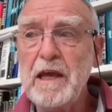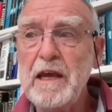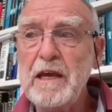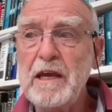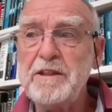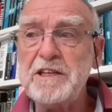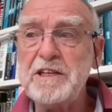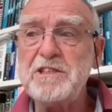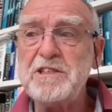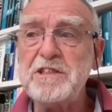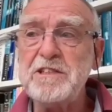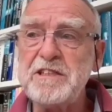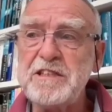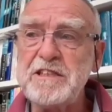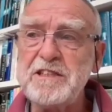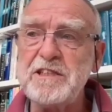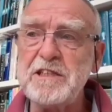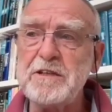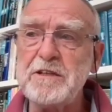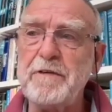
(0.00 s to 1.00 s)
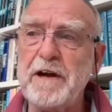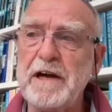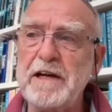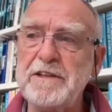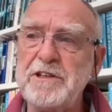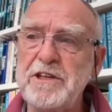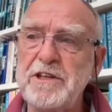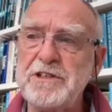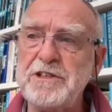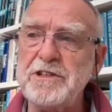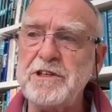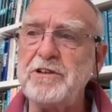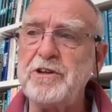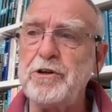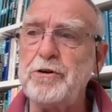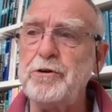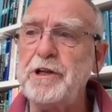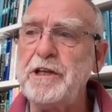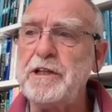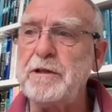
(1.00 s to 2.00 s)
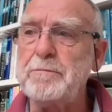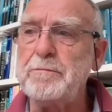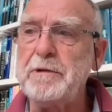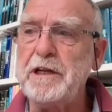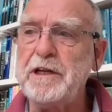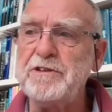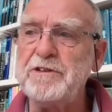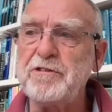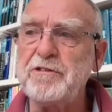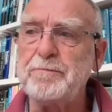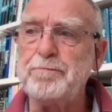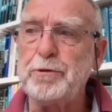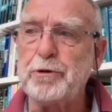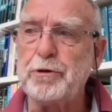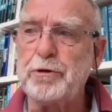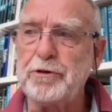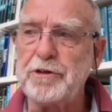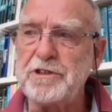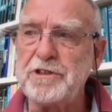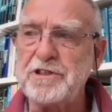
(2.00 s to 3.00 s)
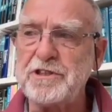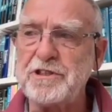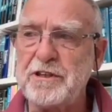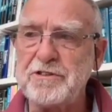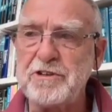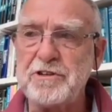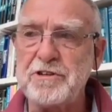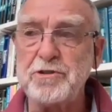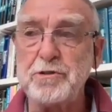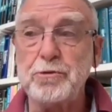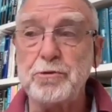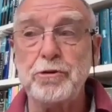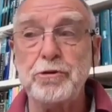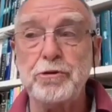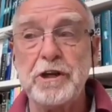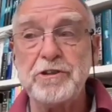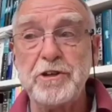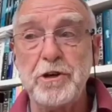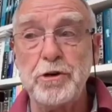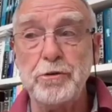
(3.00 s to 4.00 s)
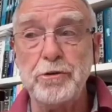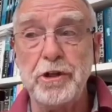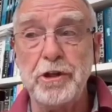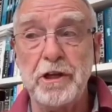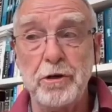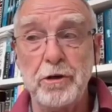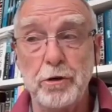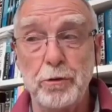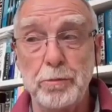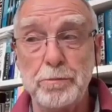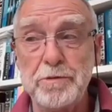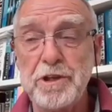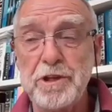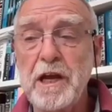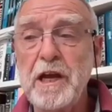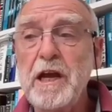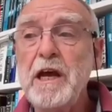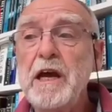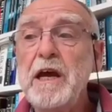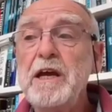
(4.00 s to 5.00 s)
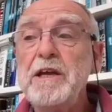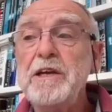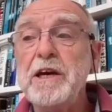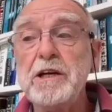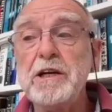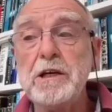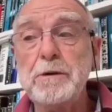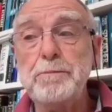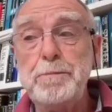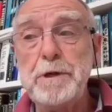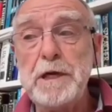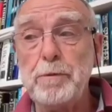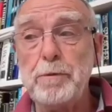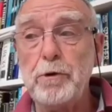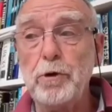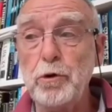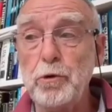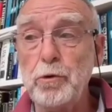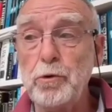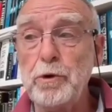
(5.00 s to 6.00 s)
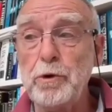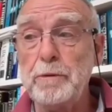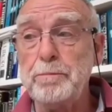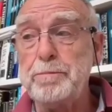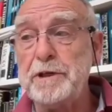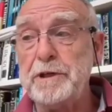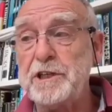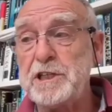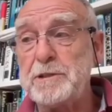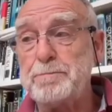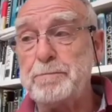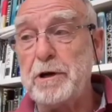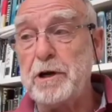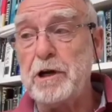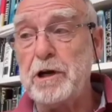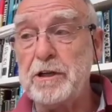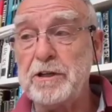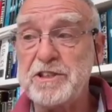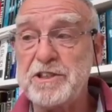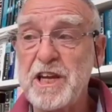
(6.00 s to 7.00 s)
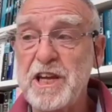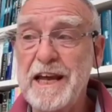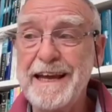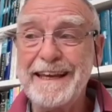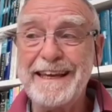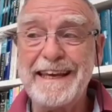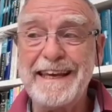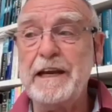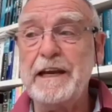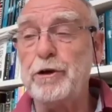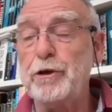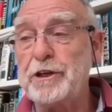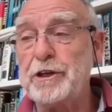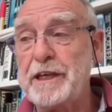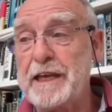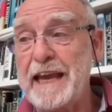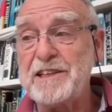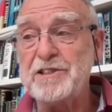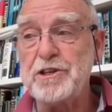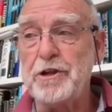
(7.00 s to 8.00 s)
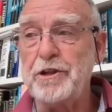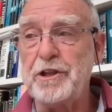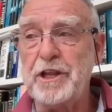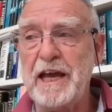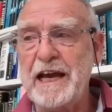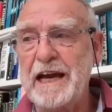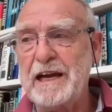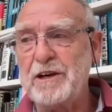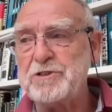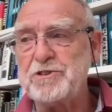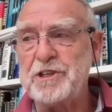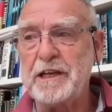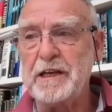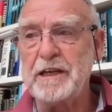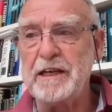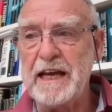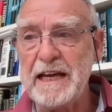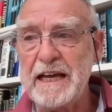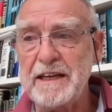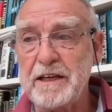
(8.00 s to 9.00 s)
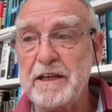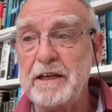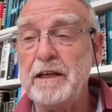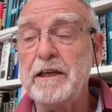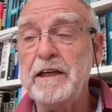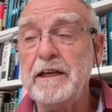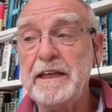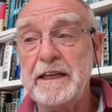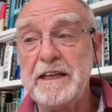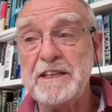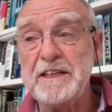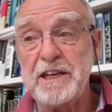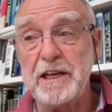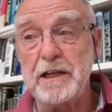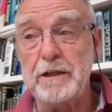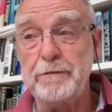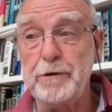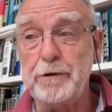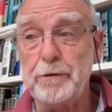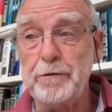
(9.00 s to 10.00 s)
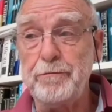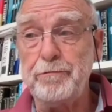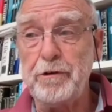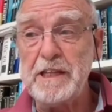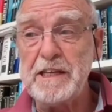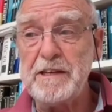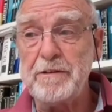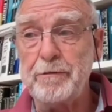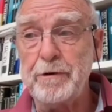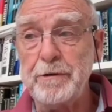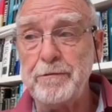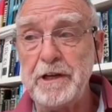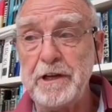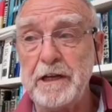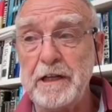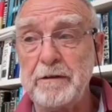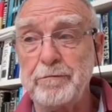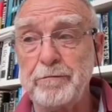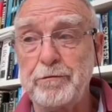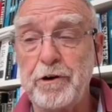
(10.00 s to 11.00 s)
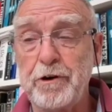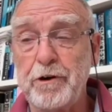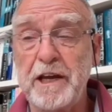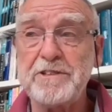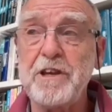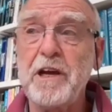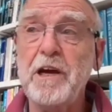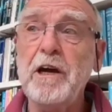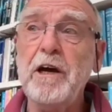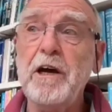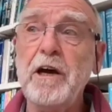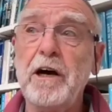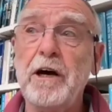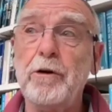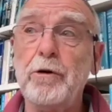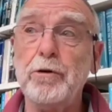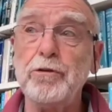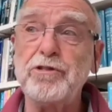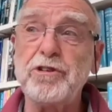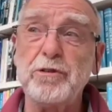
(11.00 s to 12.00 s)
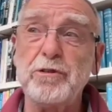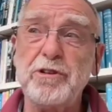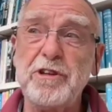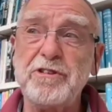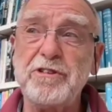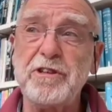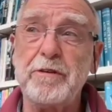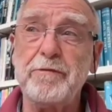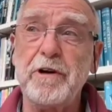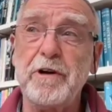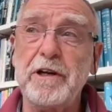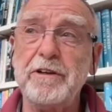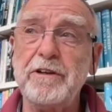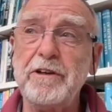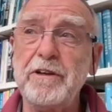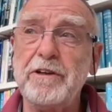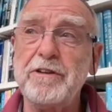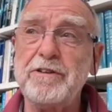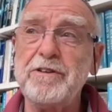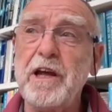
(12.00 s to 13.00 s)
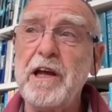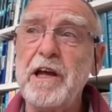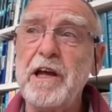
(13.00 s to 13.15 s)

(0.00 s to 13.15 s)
This has disadvantaged not only the millions of poorer citizens who do not own their homes, younger people who, in British parlance, cannot get on the housing ladder, in itself a revealing phrase, are also disadvantaged.